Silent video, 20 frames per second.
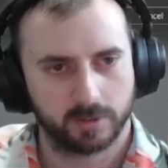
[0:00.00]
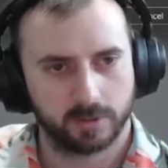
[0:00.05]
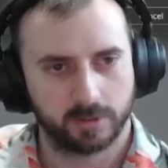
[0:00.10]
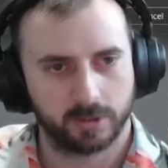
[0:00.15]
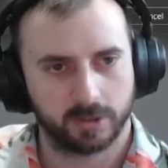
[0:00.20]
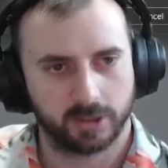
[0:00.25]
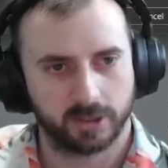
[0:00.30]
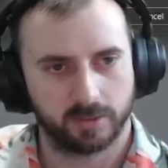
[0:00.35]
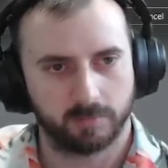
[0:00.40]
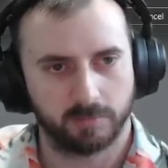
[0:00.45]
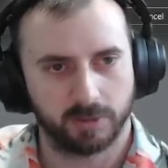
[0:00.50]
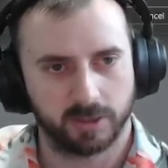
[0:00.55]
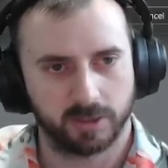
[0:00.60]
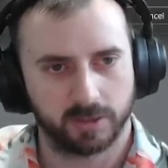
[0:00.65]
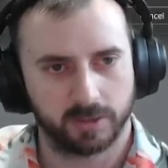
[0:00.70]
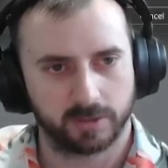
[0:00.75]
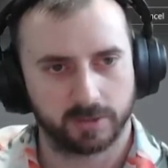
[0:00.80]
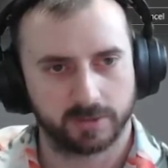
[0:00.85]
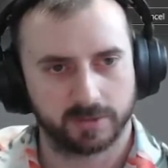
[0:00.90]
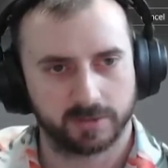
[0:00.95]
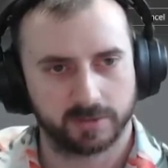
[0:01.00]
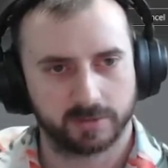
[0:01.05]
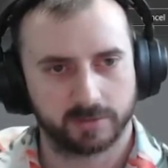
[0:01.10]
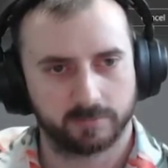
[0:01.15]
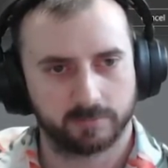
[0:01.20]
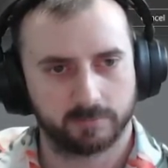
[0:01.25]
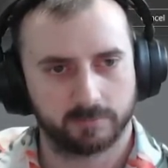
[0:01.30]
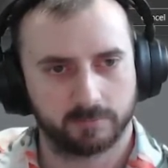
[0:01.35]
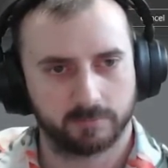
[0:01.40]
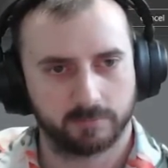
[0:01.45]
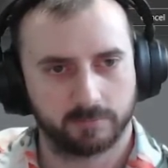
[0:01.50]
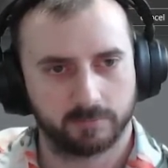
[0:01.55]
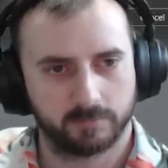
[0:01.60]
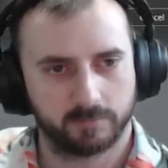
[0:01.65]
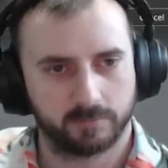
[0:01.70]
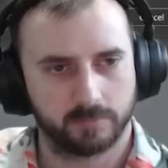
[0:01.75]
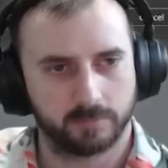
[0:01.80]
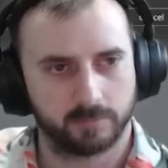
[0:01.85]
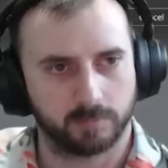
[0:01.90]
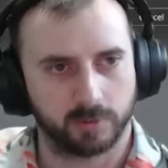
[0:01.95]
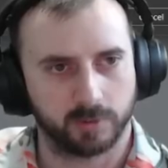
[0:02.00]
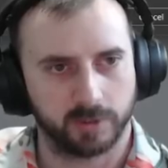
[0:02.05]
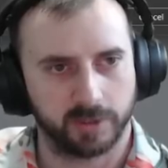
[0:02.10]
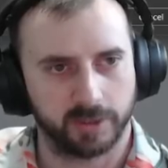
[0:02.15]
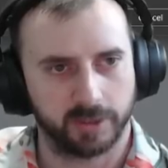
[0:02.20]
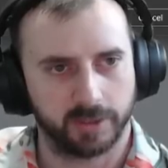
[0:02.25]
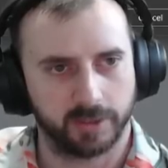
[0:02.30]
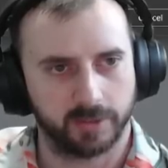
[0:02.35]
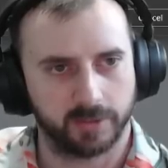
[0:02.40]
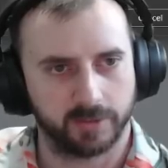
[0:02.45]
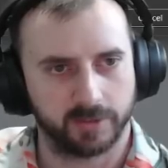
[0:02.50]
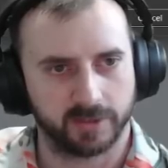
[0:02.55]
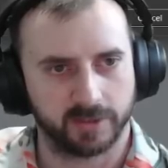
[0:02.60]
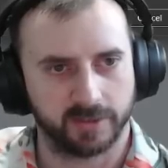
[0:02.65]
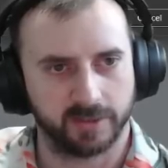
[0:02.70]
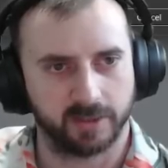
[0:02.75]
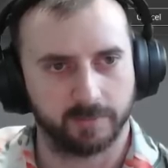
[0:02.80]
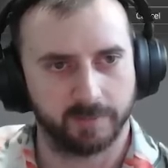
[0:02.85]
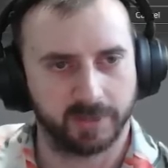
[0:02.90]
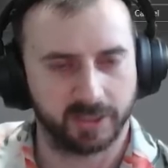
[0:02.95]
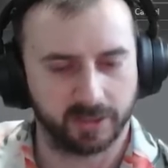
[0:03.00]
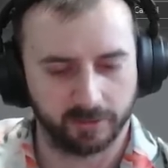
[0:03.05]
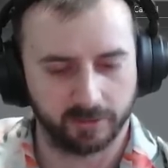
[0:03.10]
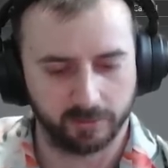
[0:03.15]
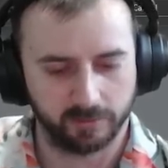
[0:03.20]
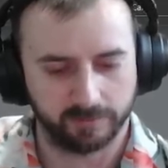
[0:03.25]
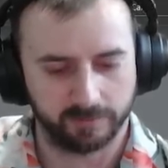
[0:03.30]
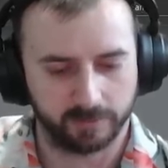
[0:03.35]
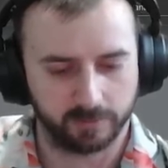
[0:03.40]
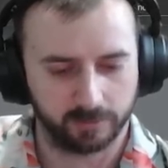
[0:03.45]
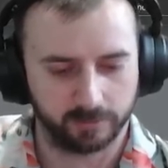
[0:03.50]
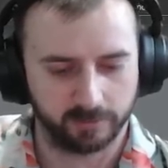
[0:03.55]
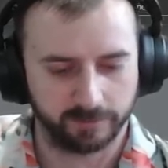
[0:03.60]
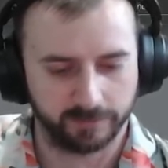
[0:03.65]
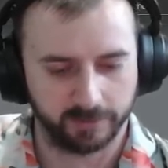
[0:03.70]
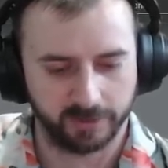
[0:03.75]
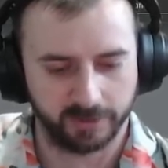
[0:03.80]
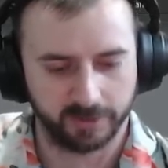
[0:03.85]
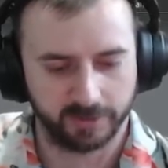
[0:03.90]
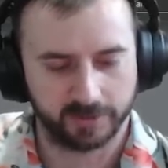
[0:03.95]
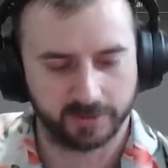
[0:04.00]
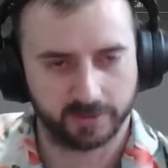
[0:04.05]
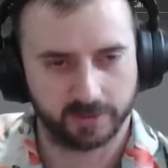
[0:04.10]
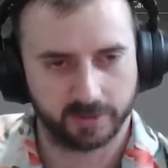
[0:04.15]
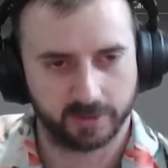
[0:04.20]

Lightbox, brands. I need to make a new folder for this.